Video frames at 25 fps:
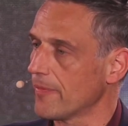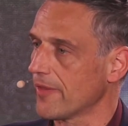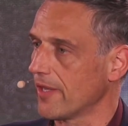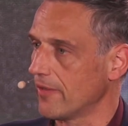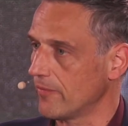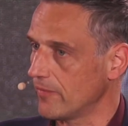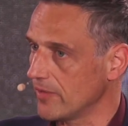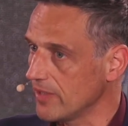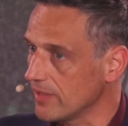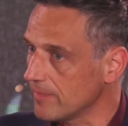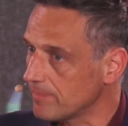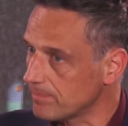
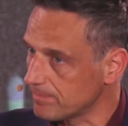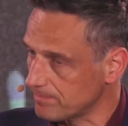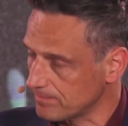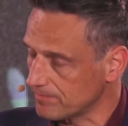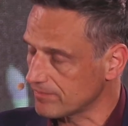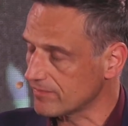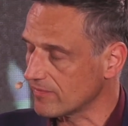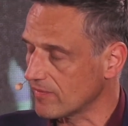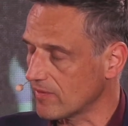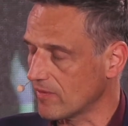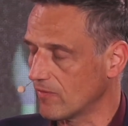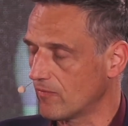And we
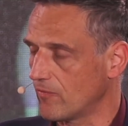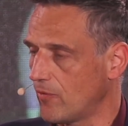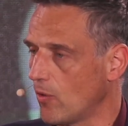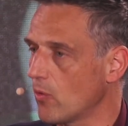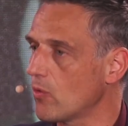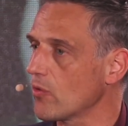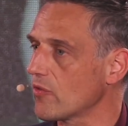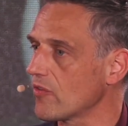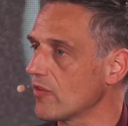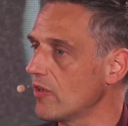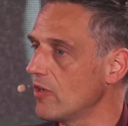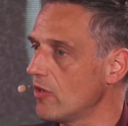
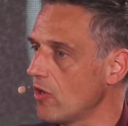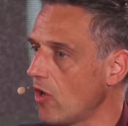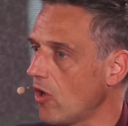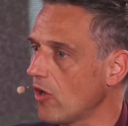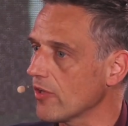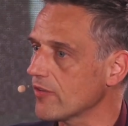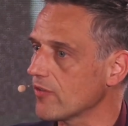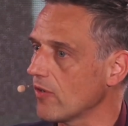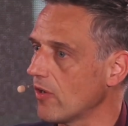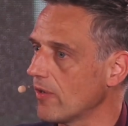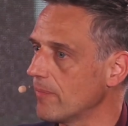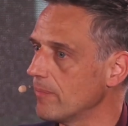focus a
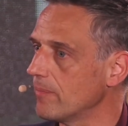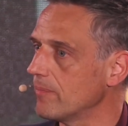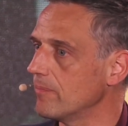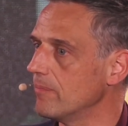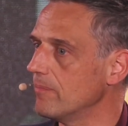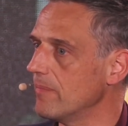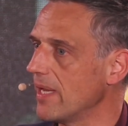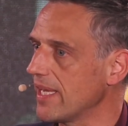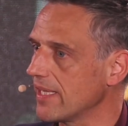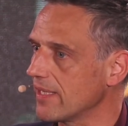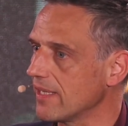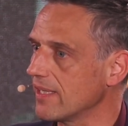lot on
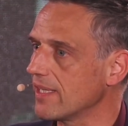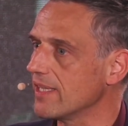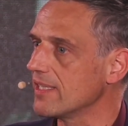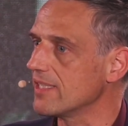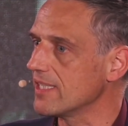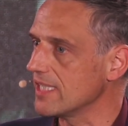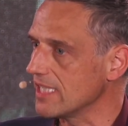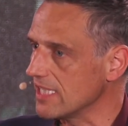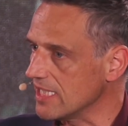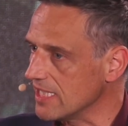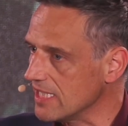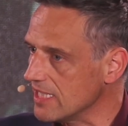making
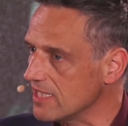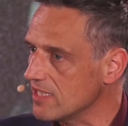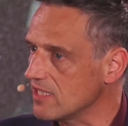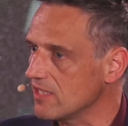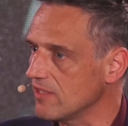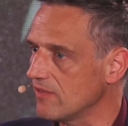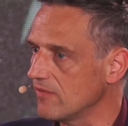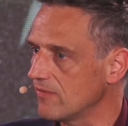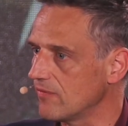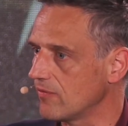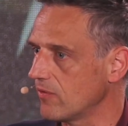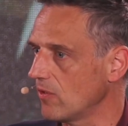it
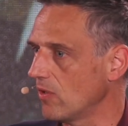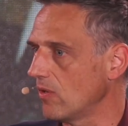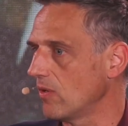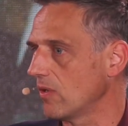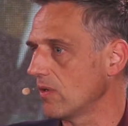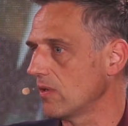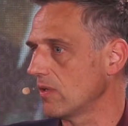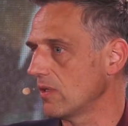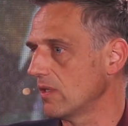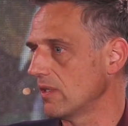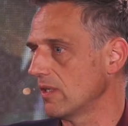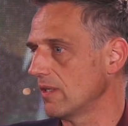easy
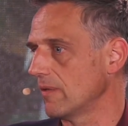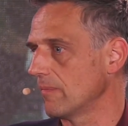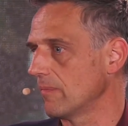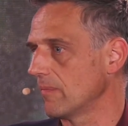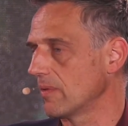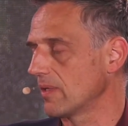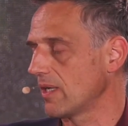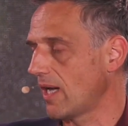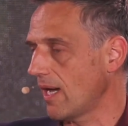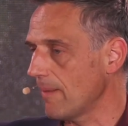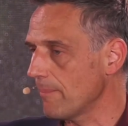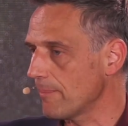for
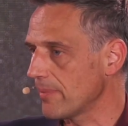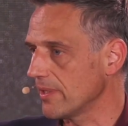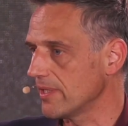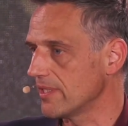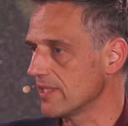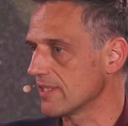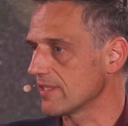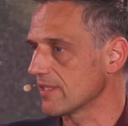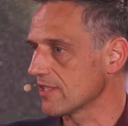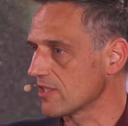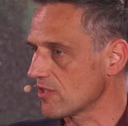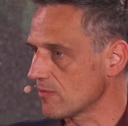
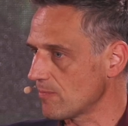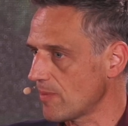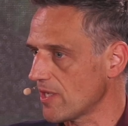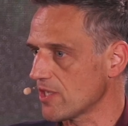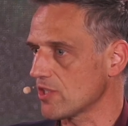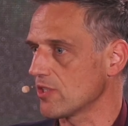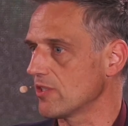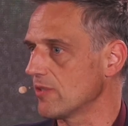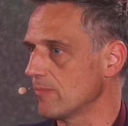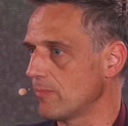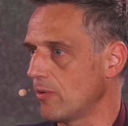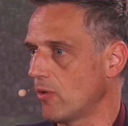companies,
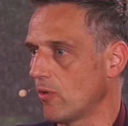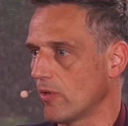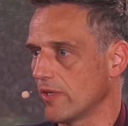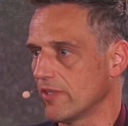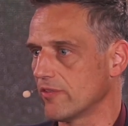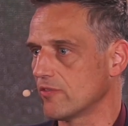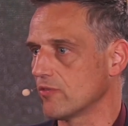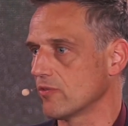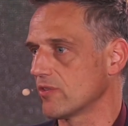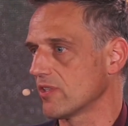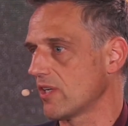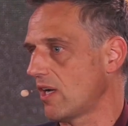especially in
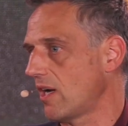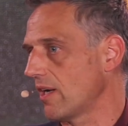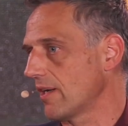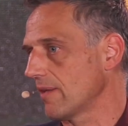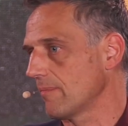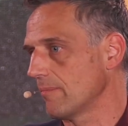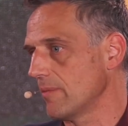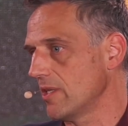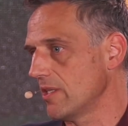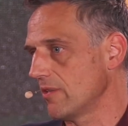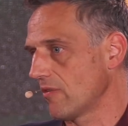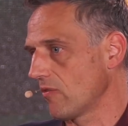Poland, to
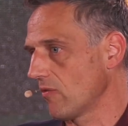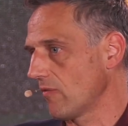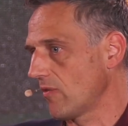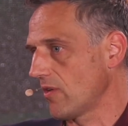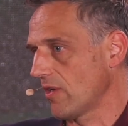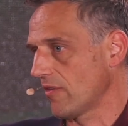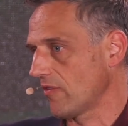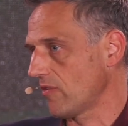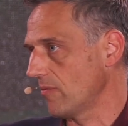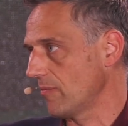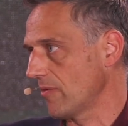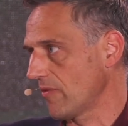target millions of
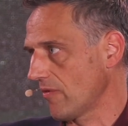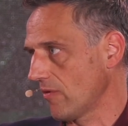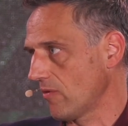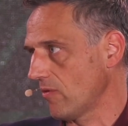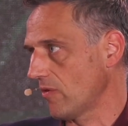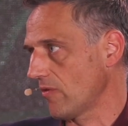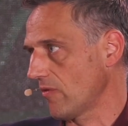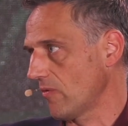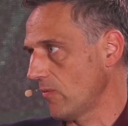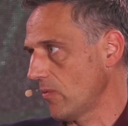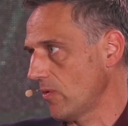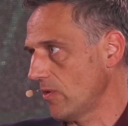customers
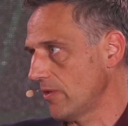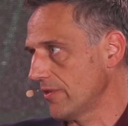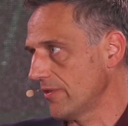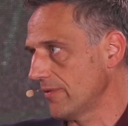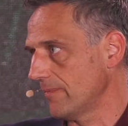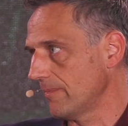across the world.